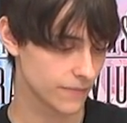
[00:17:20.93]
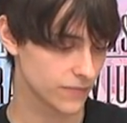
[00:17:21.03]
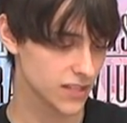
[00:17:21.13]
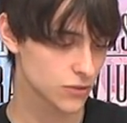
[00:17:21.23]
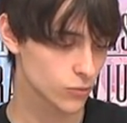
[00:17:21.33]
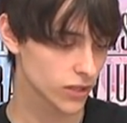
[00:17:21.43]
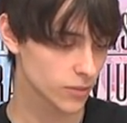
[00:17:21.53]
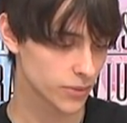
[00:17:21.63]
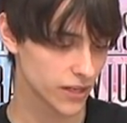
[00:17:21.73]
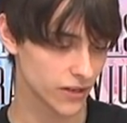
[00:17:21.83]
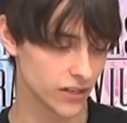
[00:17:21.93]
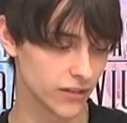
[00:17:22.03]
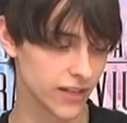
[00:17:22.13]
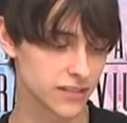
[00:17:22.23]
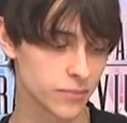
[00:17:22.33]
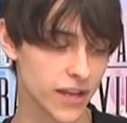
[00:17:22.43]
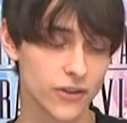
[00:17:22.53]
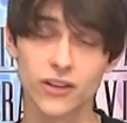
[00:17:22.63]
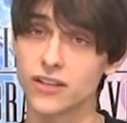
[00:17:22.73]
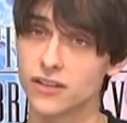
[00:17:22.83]
These will appear, as a
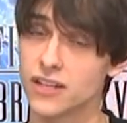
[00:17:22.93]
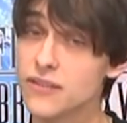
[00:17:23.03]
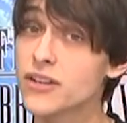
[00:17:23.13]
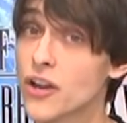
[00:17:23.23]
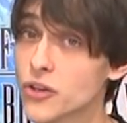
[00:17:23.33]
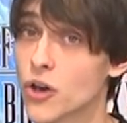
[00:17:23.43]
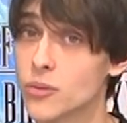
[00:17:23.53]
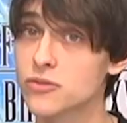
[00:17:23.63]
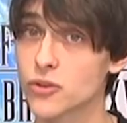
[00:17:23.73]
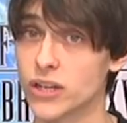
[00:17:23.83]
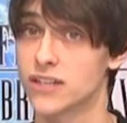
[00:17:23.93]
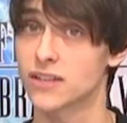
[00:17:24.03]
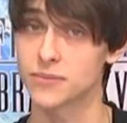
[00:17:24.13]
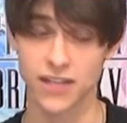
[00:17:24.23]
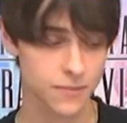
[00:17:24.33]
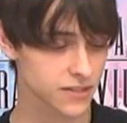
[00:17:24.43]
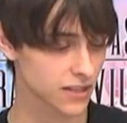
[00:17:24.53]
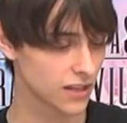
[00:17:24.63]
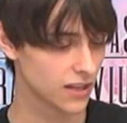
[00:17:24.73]
banner, and even on your home screen sometimes.